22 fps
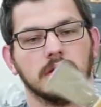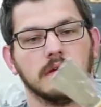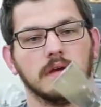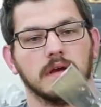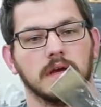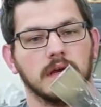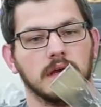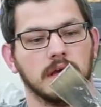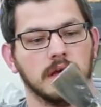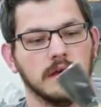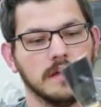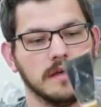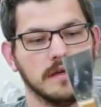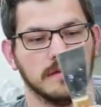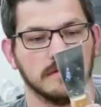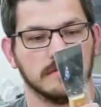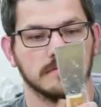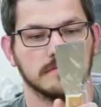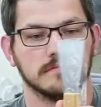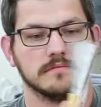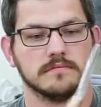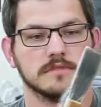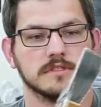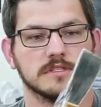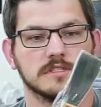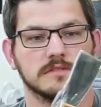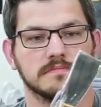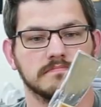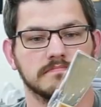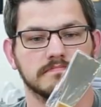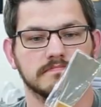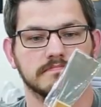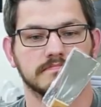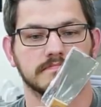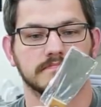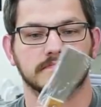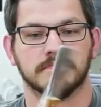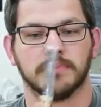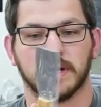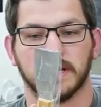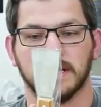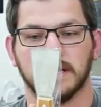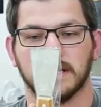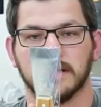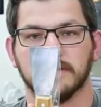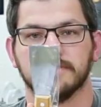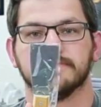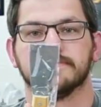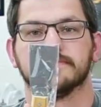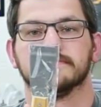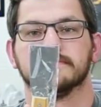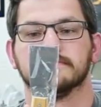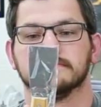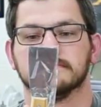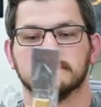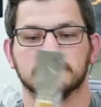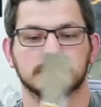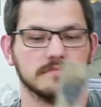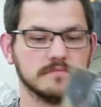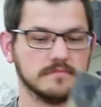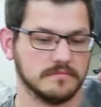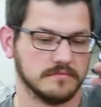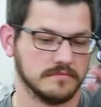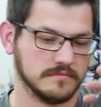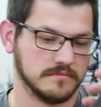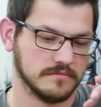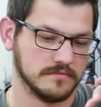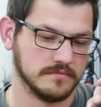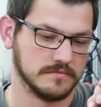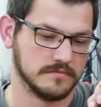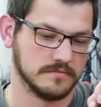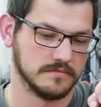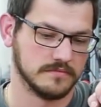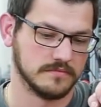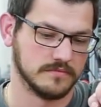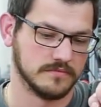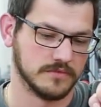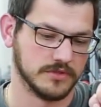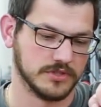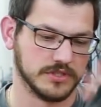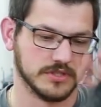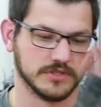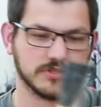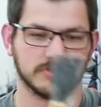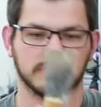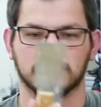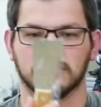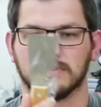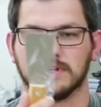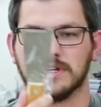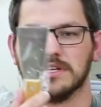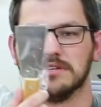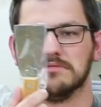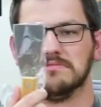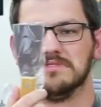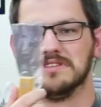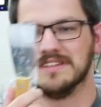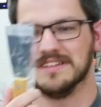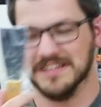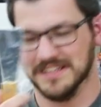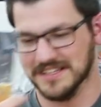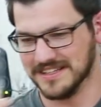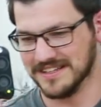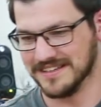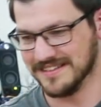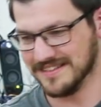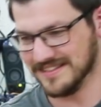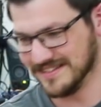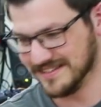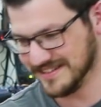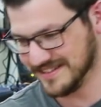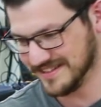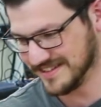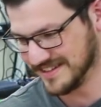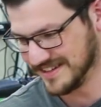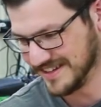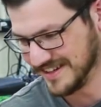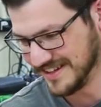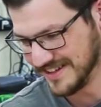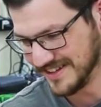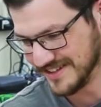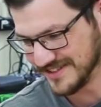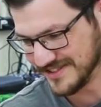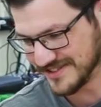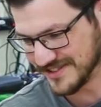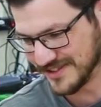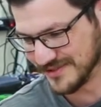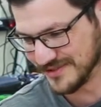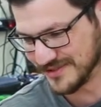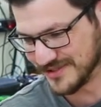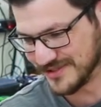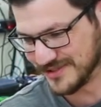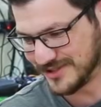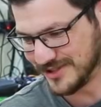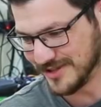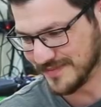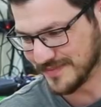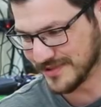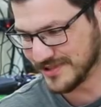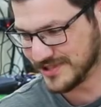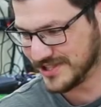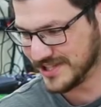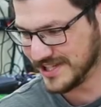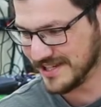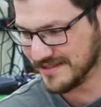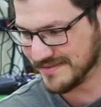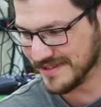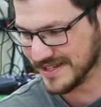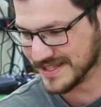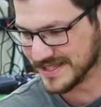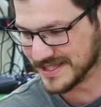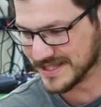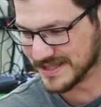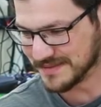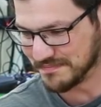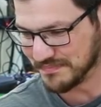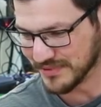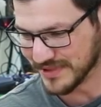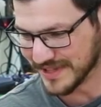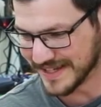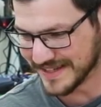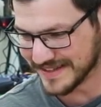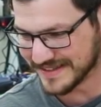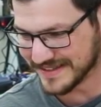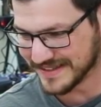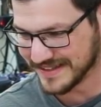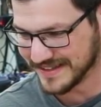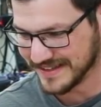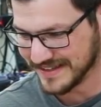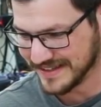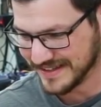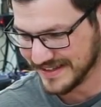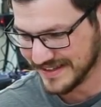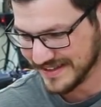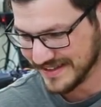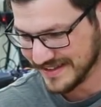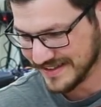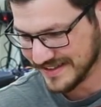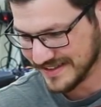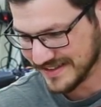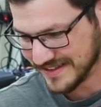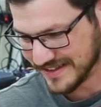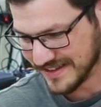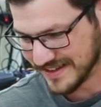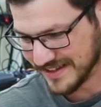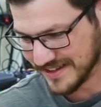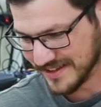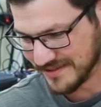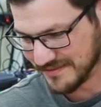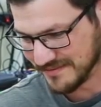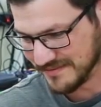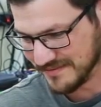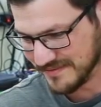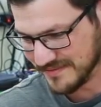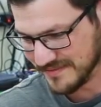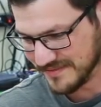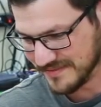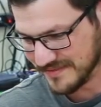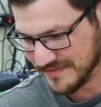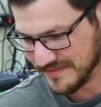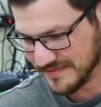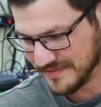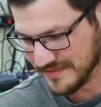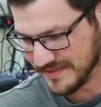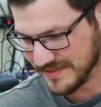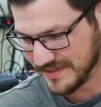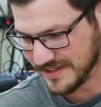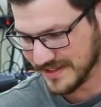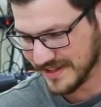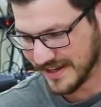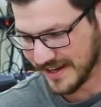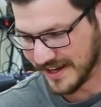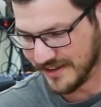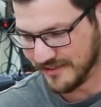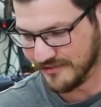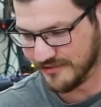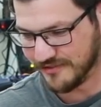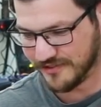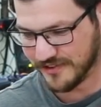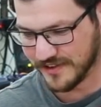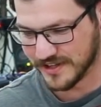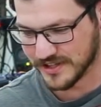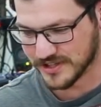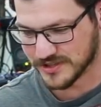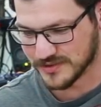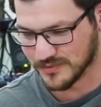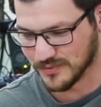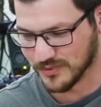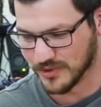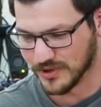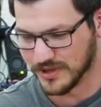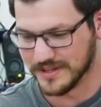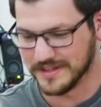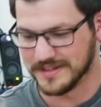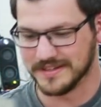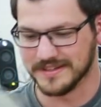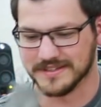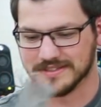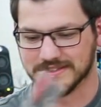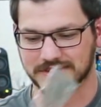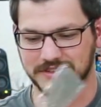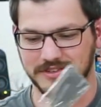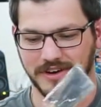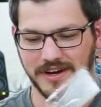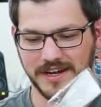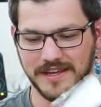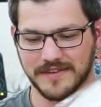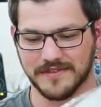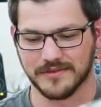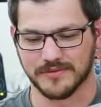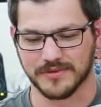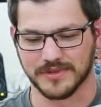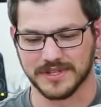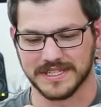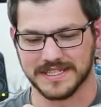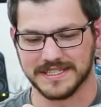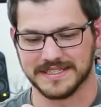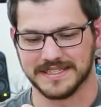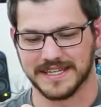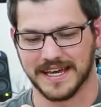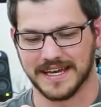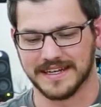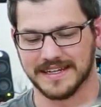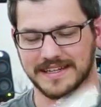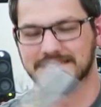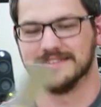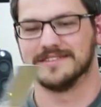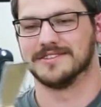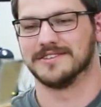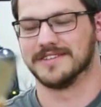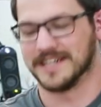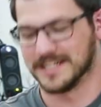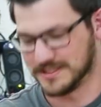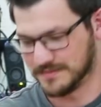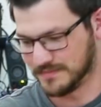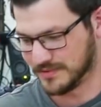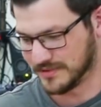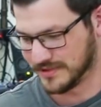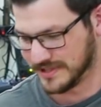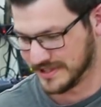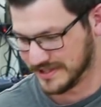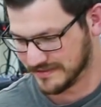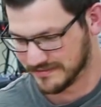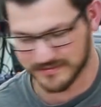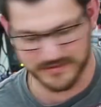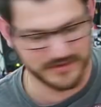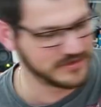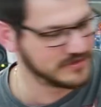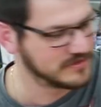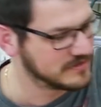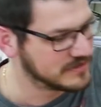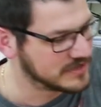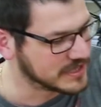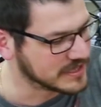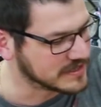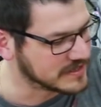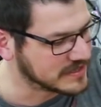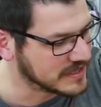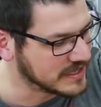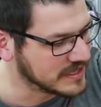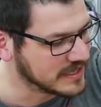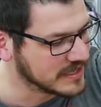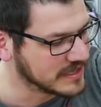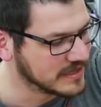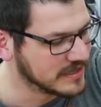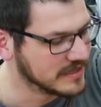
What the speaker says: A putty knife, which is crooked. So super cheap. It's split. Unfinished wood. It's not even really sanded, so that's pretty chintzy.